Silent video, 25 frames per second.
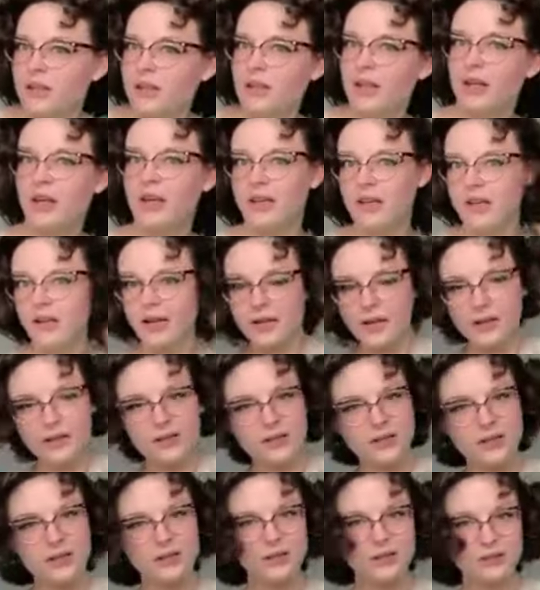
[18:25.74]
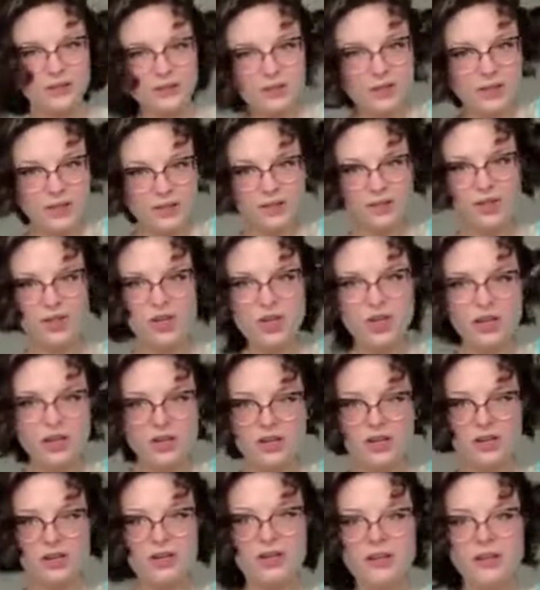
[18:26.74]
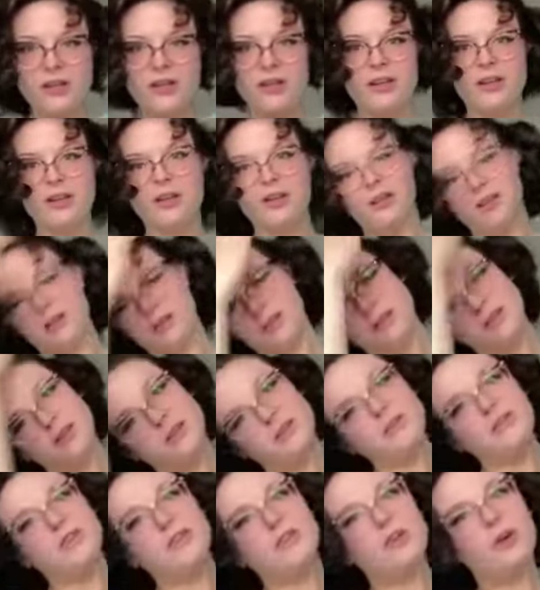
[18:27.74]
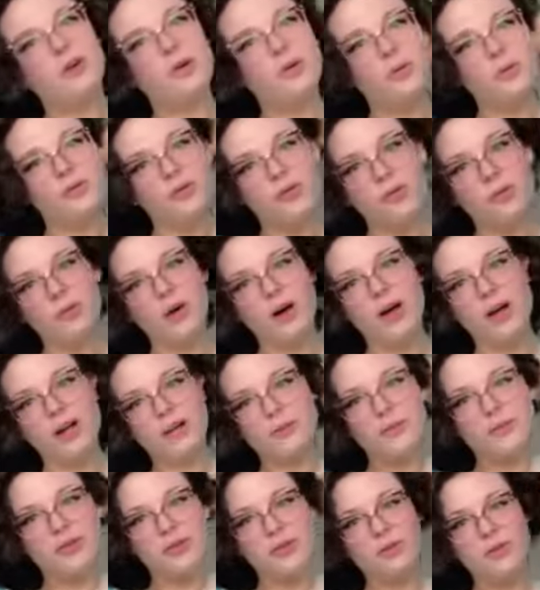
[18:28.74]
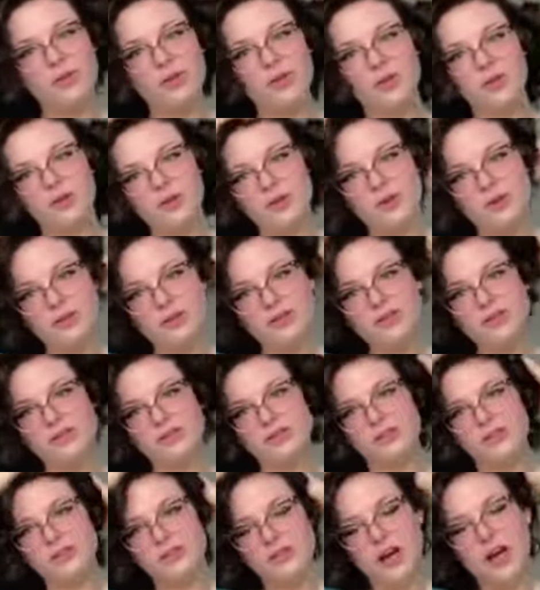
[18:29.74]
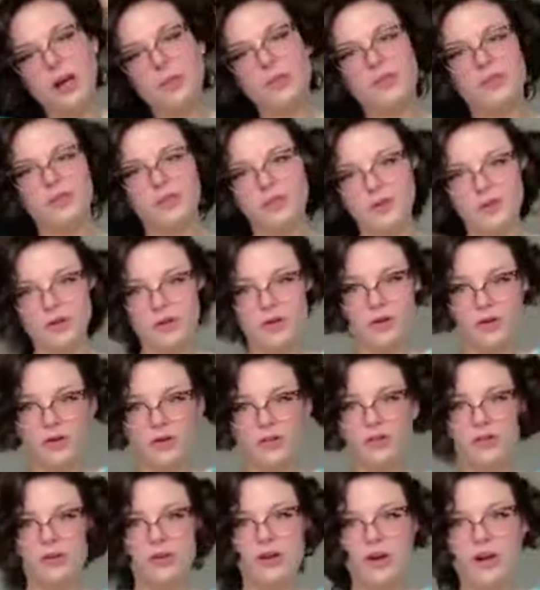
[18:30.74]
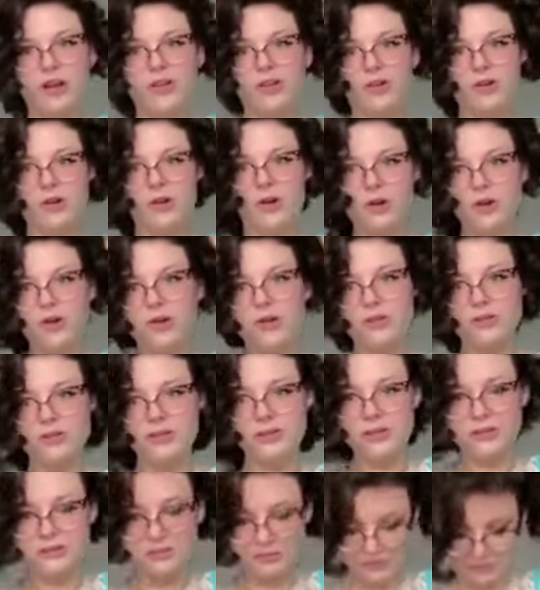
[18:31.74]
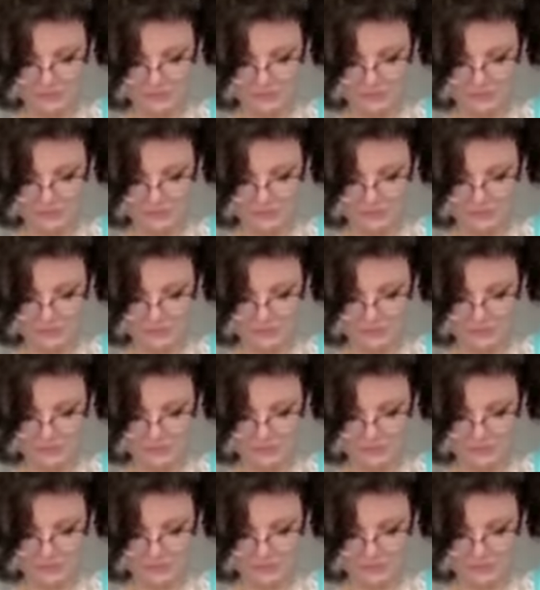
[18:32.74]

and I scrunch to coat the bottoms of the curls and the tops of the curls and all the curls.